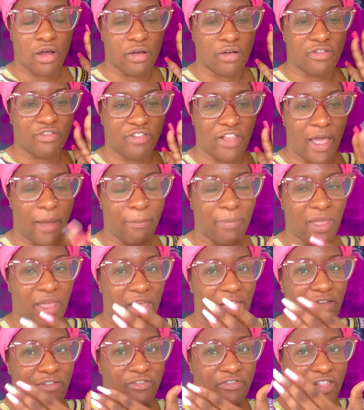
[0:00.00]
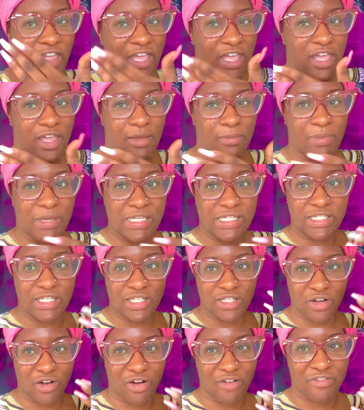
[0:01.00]
flaky pieces
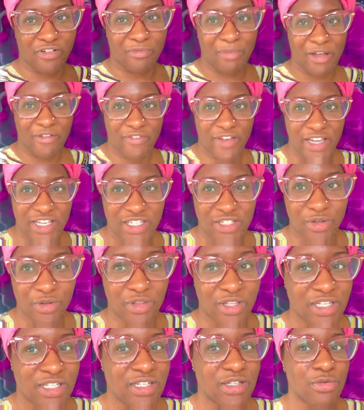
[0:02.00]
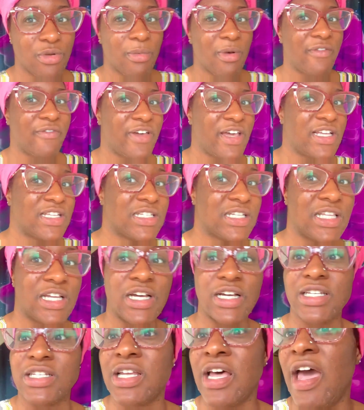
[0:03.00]
off of my face. So this is what my face
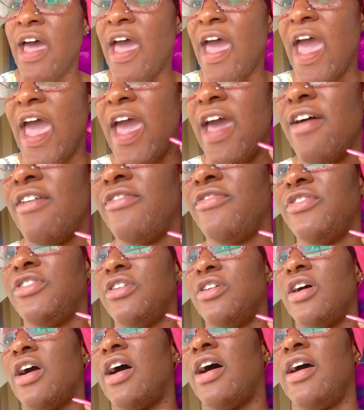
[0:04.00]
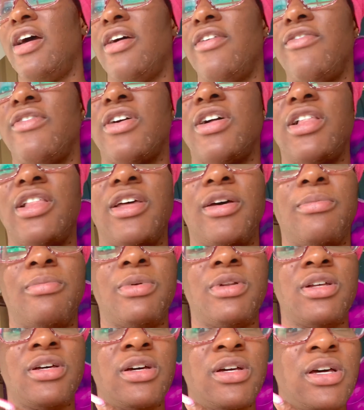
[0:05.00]
looks after I have
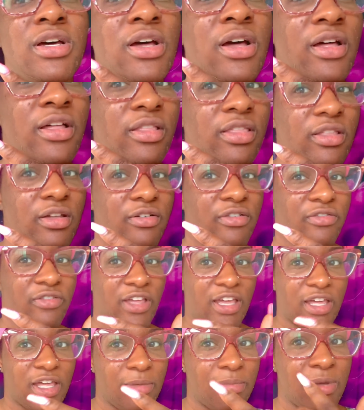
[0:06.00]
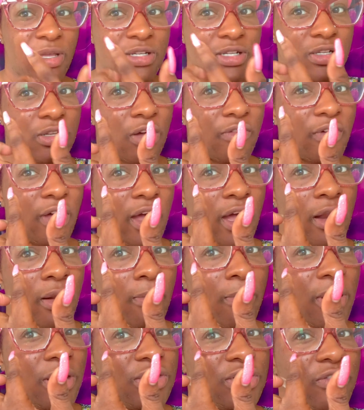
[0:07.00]
clipped the flaky pieces off. I had a
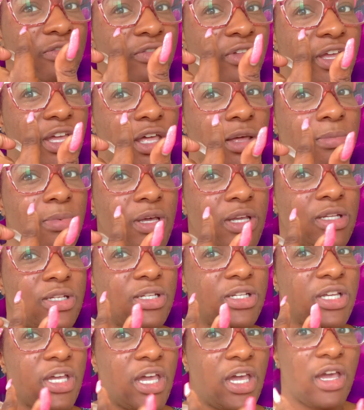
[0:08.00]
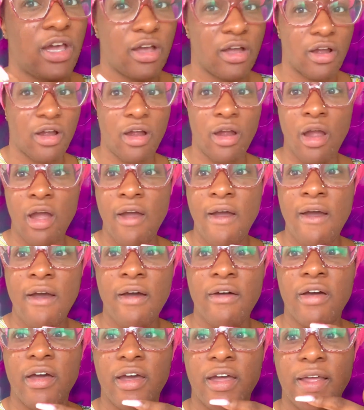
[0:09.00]
bunch of flaky pieces here,
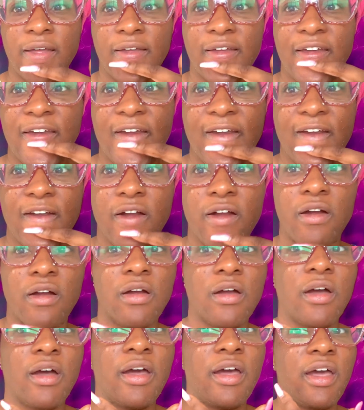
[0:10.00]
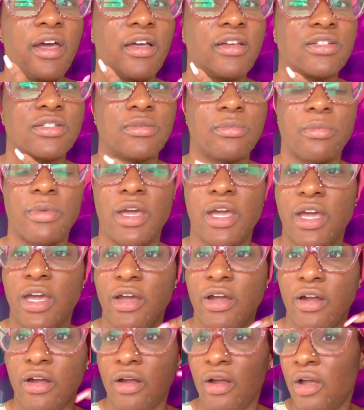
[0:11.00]
I had some
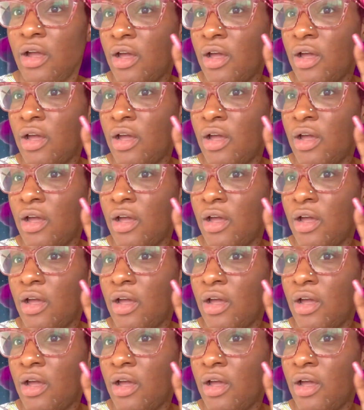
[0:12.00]
here,